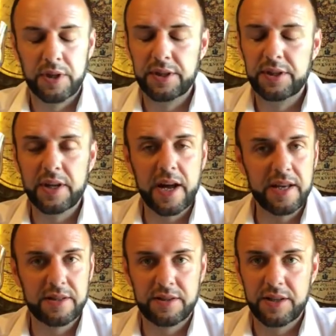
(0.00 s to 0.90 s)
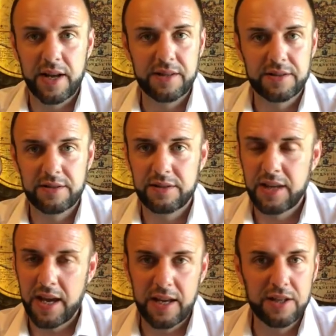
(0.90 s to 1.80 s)
Nice
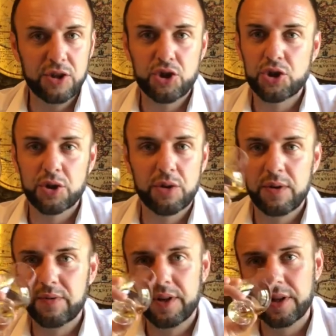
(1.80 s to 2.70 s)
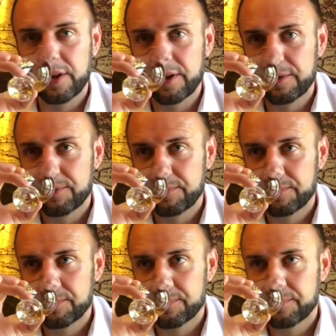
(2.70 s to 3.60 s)
candied sugary vanilla.
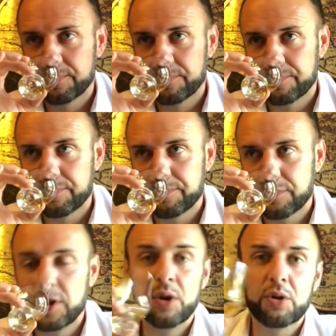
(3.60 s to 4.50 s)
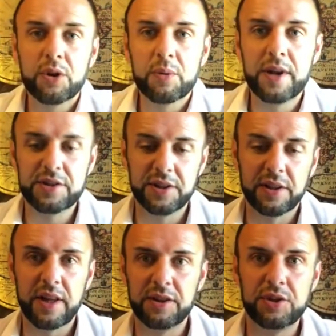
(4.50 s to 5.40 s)
Earlier when I said the
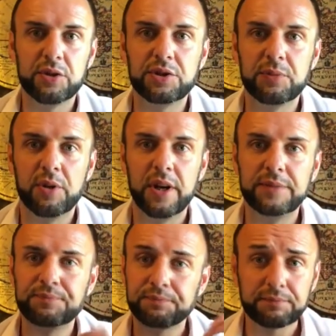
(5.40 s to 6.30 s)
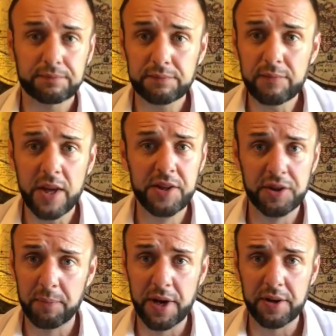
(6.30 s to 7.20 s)
lightly toasted bread and then
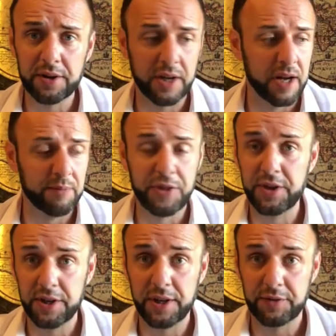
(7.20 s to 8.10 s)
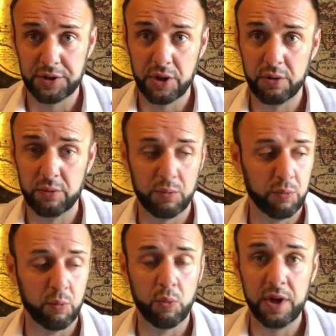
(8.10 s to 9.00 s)
the butter thin enough so
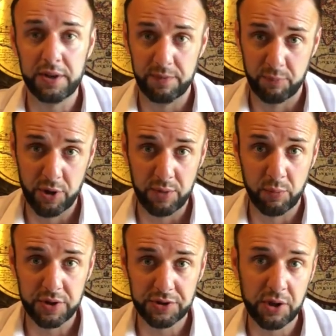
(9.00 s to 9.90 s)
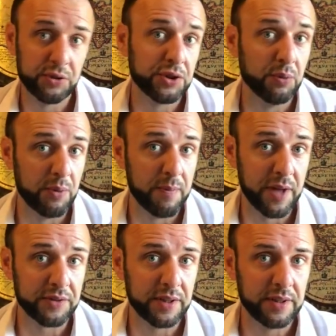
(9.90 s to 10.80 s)
what bread was toasted would
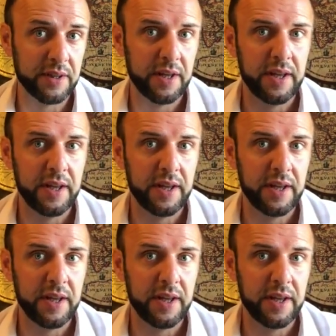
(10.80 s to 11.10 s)
melt it,